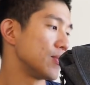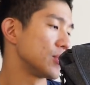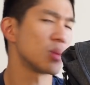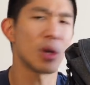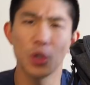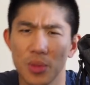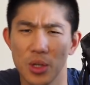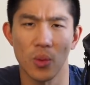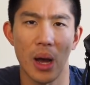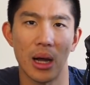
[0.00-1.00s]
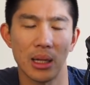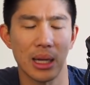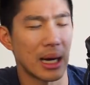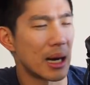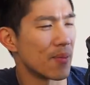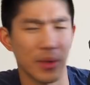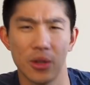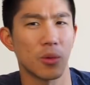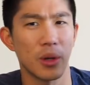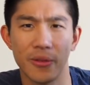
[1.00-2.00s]
Small trips as well,
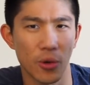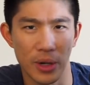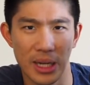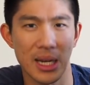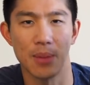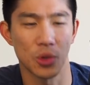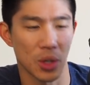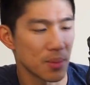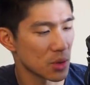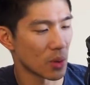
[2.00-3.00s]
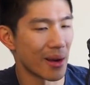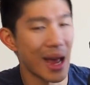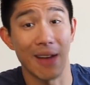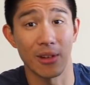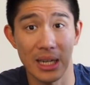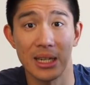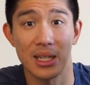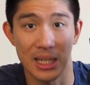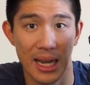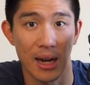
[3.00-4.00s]
3 to 4 day type trips where I haven't needed
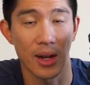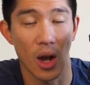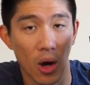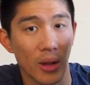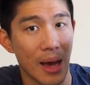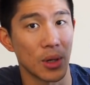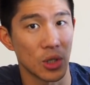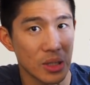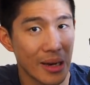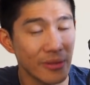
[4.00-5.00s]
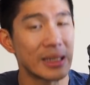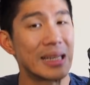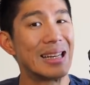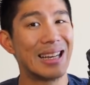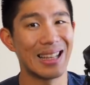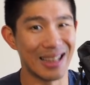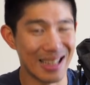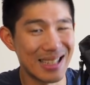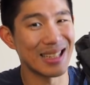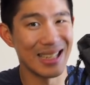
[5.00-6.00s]
to carry all that much stuff.
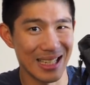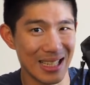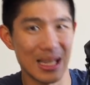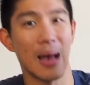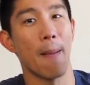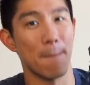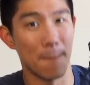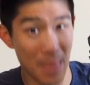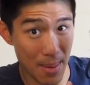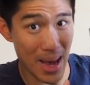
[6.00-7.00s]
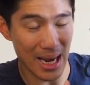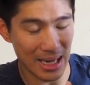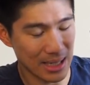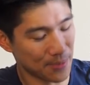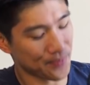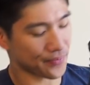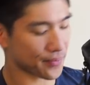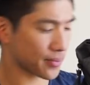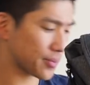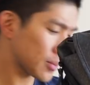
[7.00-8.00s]
This is my bag.
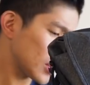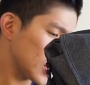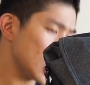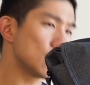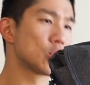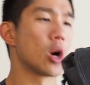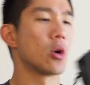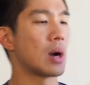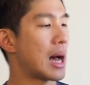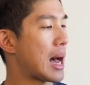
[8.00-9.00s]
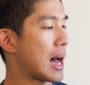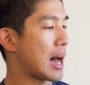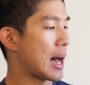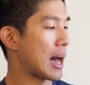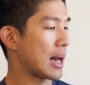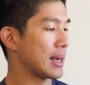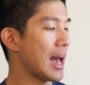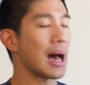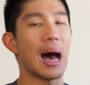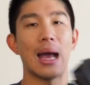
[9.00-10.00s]
So
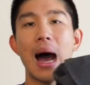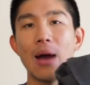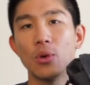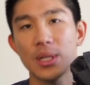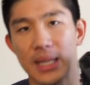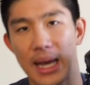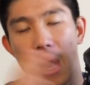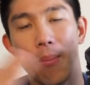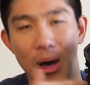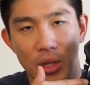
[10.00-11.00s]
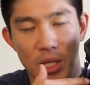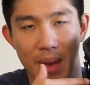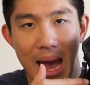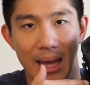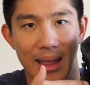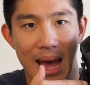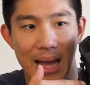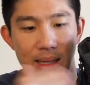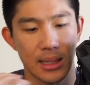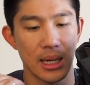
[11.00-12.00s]
I will say about this bag
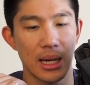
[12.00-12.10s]
that